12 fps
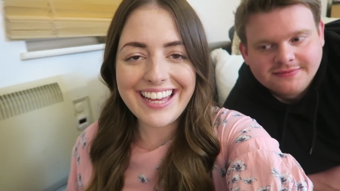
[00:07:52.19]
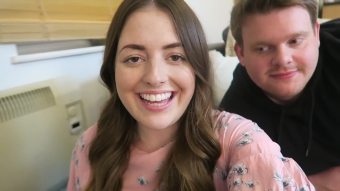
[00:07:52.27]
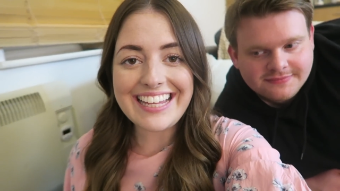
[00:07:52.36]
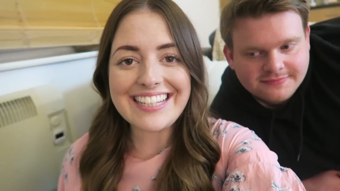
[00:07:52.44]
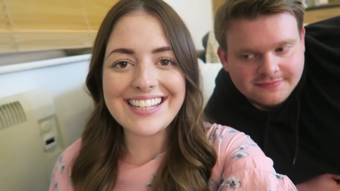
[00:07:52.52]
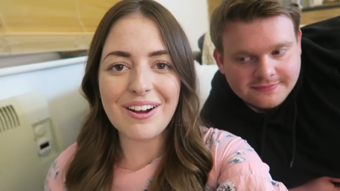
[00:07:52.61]

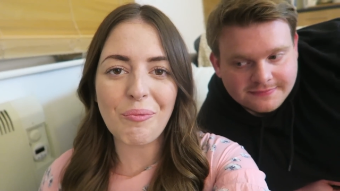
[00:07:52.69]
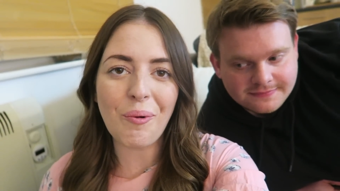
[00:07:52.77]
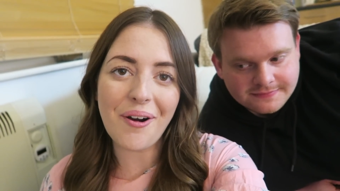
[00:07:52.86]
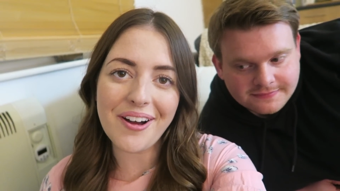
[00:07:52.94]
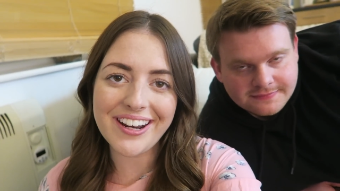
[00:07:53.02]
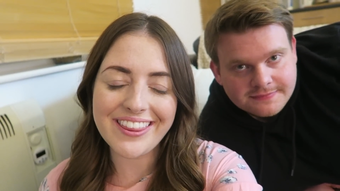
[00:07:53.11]
Speaker 1: Is
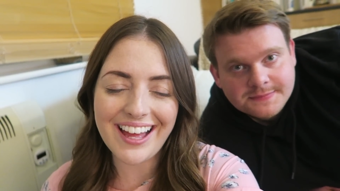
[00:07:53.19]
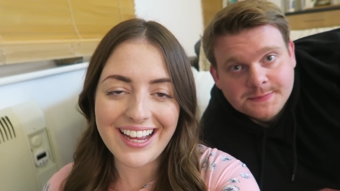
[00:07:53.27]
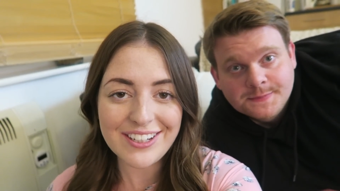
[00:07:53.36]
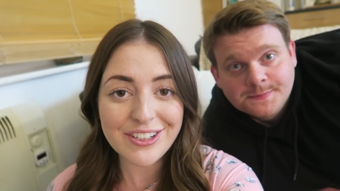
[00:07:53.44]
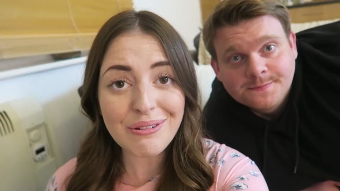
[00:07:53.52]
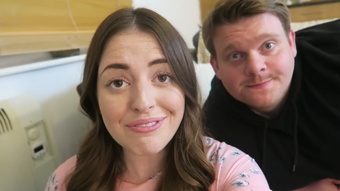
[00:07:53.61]
one that
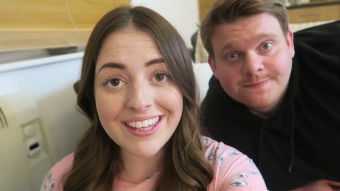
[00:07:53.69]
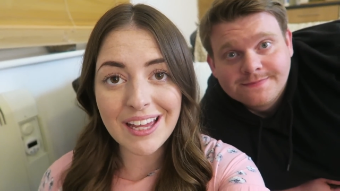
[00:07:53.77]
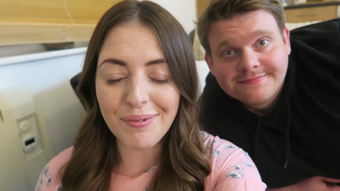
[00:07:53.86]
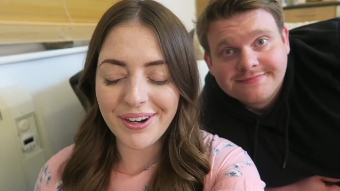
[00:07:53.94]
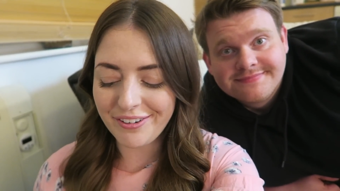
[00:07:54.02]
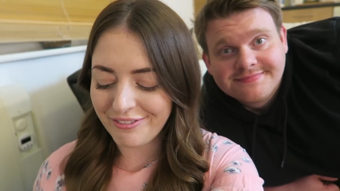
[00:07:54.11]
I don't
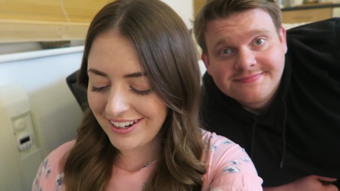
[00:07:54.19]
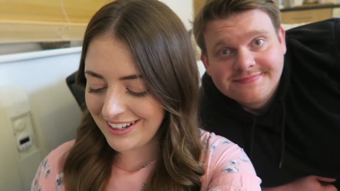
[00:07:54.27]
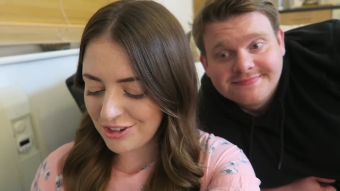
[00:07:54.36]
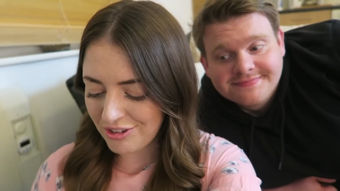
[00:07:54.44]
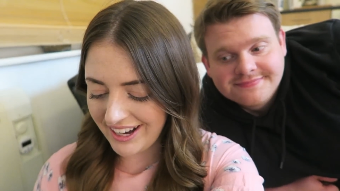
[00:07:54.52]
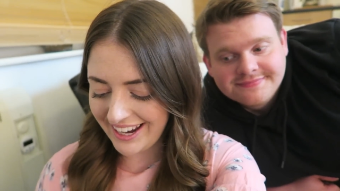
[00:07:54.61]
think I'm going to
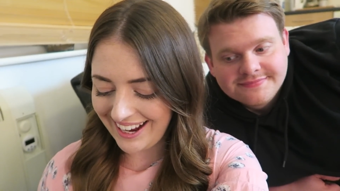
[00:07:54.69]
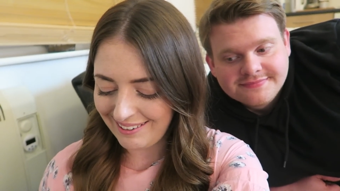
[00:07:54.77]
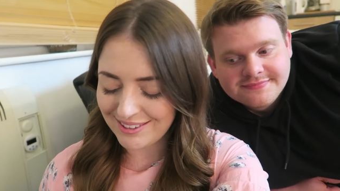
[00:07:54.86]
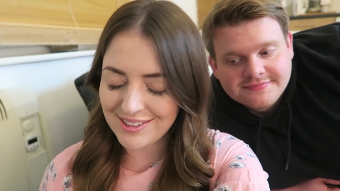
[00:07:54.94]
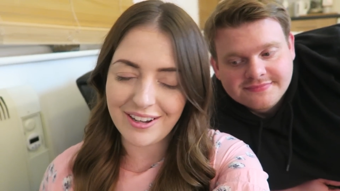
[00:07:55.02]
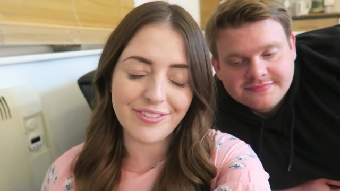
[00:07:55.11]
really drink
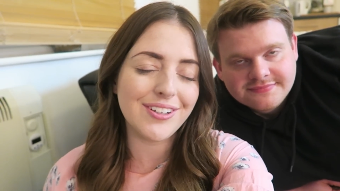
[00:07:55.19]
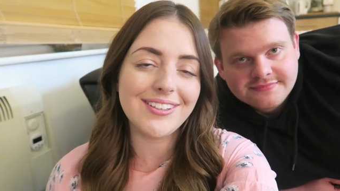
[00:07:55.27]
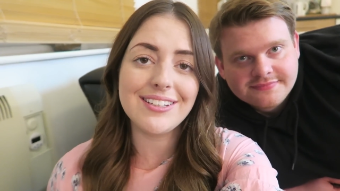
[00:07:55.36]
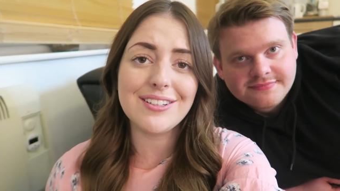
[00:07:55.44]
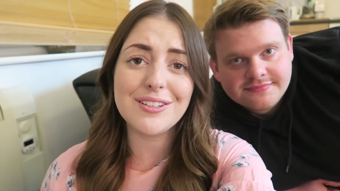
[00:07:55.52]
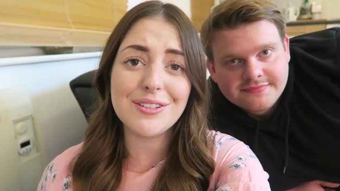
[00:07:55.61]
out of
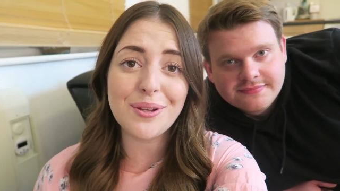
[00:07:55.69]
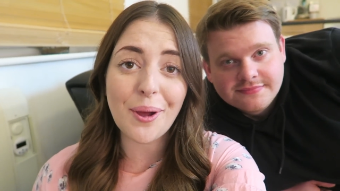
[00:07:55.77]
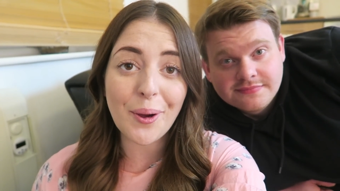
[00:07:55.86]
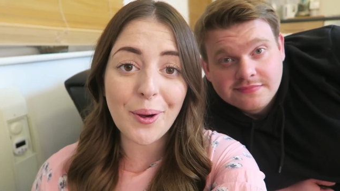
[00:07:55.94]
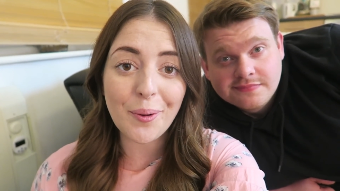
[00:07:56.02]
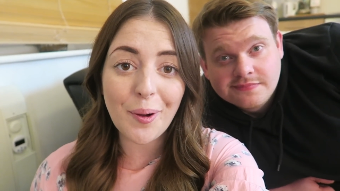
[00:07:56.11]
because it's
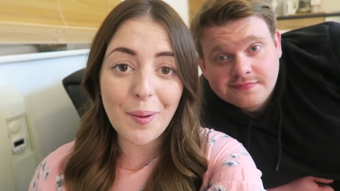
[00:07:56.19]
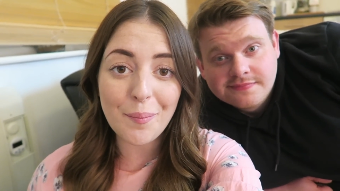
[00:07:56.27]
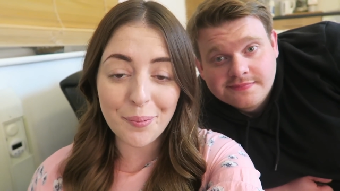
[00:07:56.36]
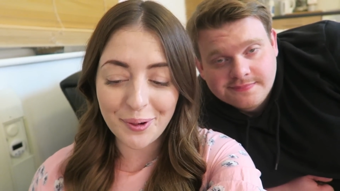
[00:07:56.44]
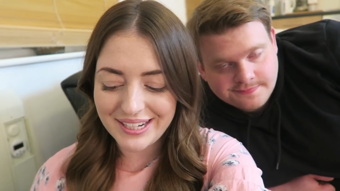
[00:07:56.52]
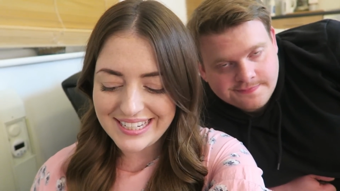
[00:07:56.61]
so
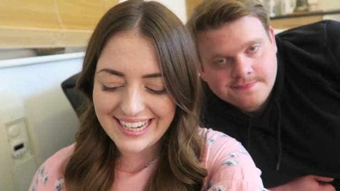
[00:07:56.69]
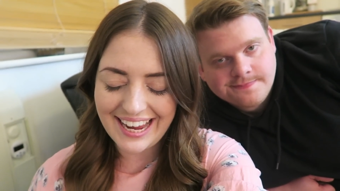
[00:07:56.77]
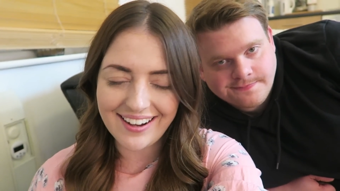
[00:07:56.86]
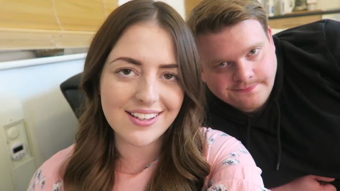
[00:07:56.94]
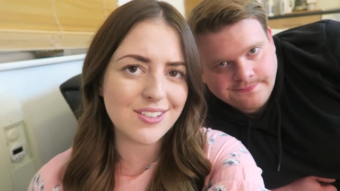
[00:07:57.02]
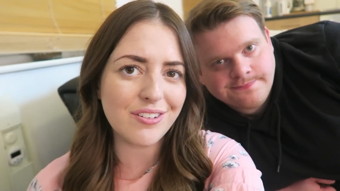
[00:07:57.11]
pretty
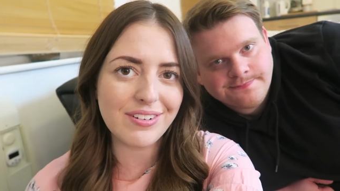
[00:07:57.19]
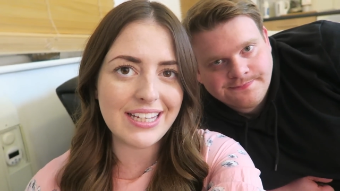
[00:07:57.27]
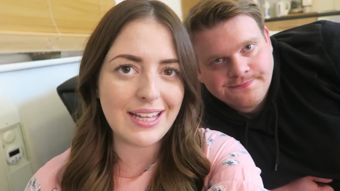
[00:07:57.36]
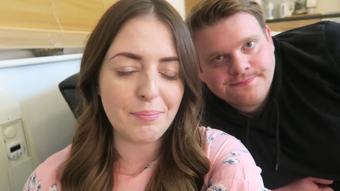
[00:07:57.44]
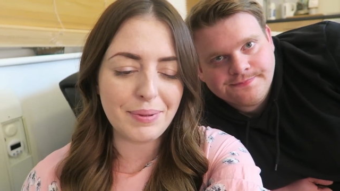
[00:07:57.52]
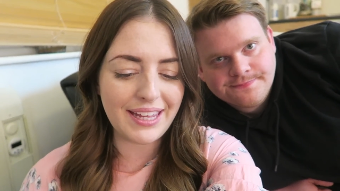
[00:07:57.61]
and it's not
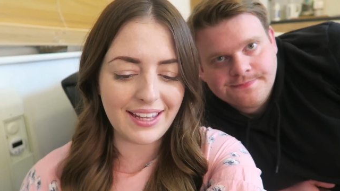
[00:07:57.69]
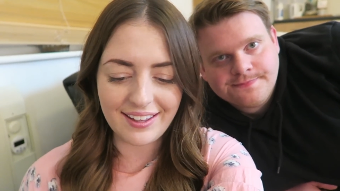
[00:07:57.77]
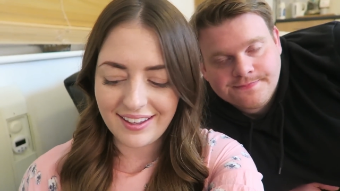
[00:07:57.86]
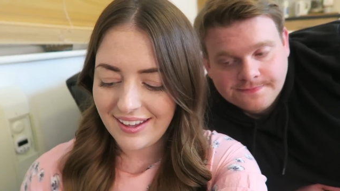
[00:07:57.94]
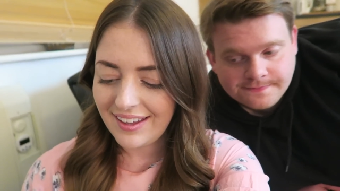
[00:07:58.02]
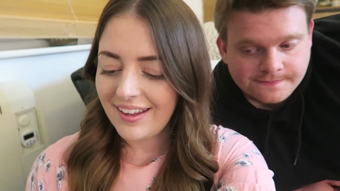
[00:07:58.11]
really that
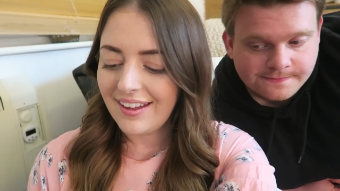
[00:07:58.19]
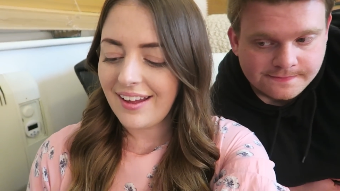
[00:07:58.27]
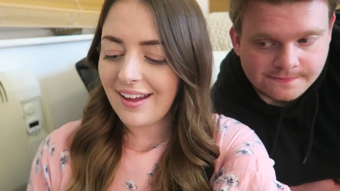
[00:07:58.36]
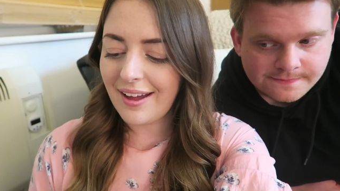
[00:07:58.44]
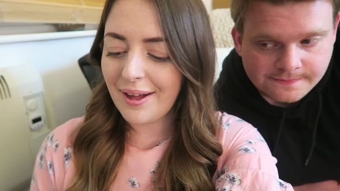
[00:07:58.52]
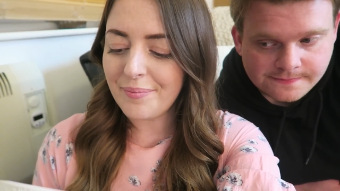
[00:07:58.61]
big.
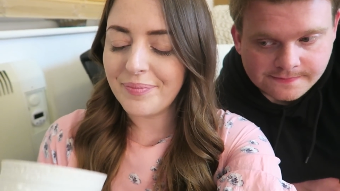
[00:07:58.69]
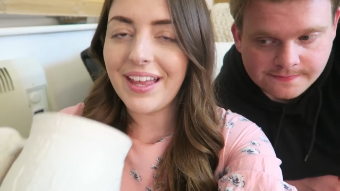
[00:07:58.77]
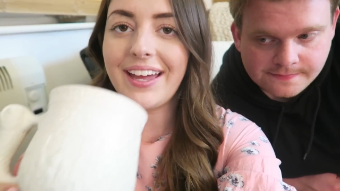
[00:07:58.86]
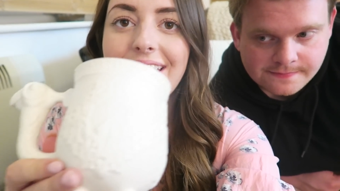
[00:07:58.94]
And